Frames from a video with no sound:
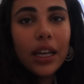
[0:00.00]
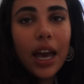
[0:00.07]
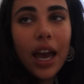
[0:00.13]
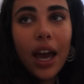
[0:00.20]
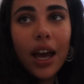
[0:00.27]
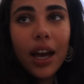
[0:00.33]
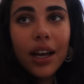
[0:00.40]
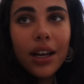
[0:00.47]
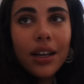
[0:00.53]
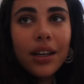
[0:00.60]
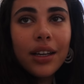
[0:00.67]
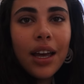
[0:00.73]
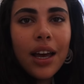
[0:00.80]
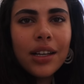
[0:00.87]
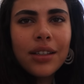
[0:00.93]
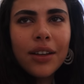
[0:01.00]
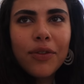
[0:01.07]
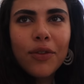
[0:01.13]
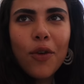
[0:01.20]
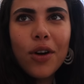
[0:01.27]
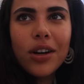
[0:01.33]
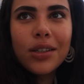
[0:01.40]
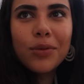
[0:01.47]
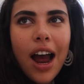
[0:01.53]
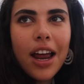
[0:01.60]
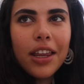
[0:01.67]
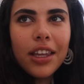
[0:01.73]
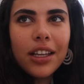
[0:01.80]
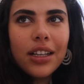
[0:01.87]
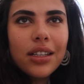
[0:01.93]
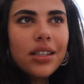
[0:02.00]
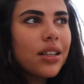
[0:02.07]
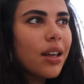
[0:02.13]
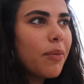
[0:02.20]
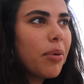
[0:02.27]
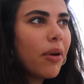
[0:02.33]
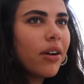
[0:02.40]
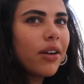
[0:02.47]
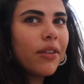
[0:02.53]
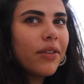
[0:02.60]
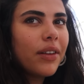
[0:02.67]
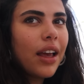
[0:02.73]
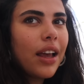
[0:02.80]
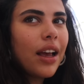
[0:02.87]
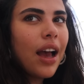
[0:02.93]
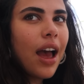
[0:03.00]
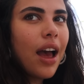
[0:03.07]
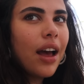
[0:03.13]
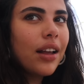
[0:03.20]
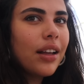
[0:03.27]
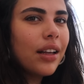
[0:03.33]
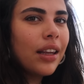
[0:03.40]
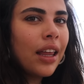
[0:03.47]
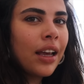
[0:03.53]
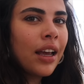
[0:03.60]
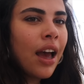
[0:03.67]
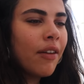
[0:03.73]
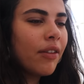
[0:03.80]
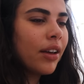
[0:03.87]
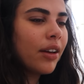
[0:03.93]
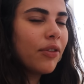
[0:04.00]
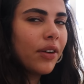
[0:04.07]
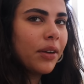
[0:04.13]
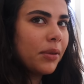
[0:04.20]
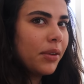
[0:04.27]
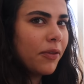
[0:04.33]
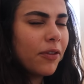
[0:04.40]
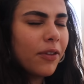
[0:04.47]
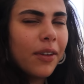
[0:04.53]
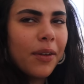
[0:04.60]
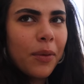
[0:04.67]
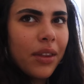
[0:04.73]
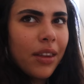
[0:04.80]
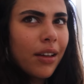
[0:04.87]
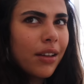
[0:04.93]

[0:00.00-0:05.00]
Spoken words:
Yeah. Okay. Yes, of course. I think that's the part of like having a friend with